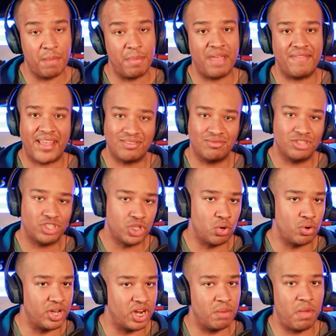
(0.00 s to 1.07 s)
And that's what's so
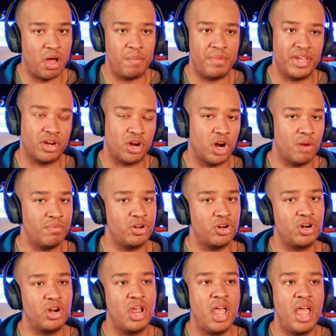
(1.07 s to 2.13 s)
good about being a carpenter
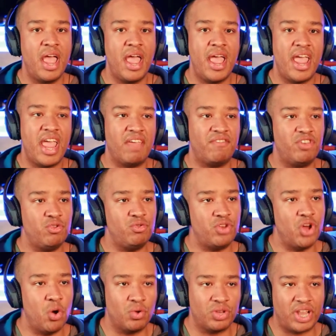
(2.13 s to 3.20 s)
if you
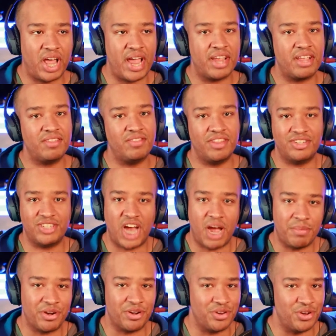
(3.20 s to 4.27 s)
don't like the job you're
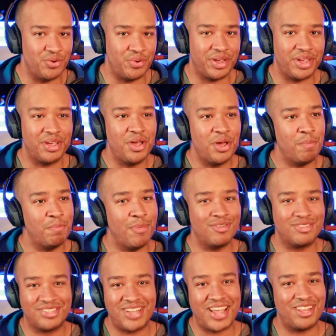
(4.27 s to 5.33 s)
doing, most
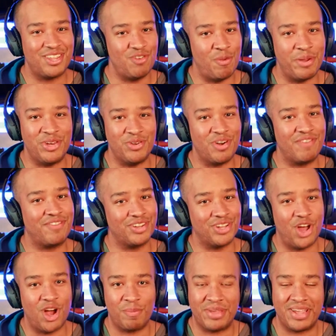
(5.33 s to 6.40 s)
likely you'll be doing it for long
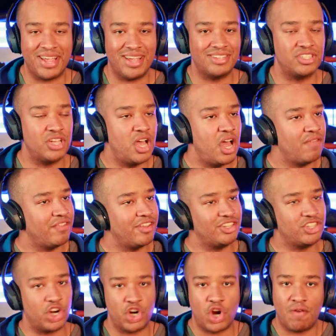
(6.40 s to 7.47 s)
because the
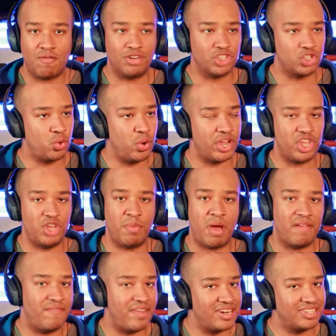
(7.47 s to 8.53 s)
turnover is quick. You might
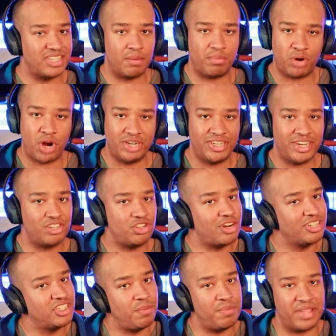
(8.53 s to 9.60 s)
finish that project, you're on
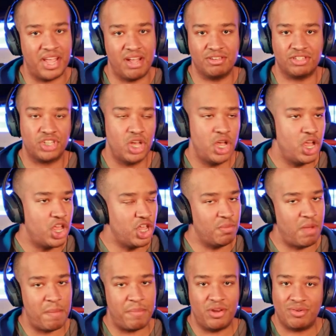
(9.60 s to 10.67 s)
something else. You might
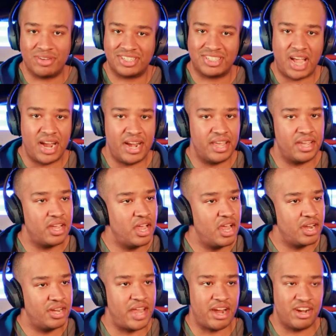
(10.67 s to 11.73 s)
be doing siding,
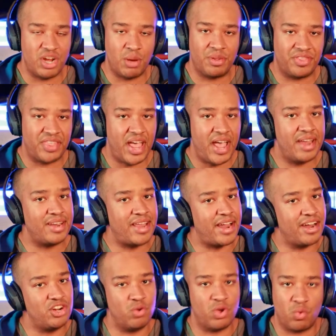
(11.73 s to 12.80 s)
now you're done with that. Now you're
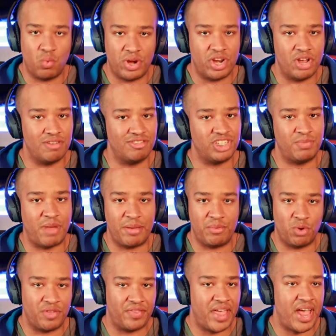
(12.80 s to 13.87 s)
doing windows. You might be
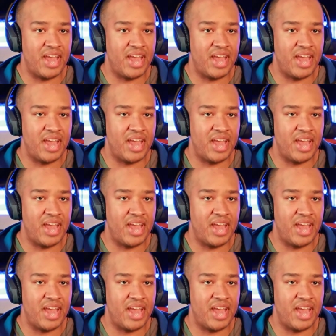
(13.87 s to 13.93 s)
doing that.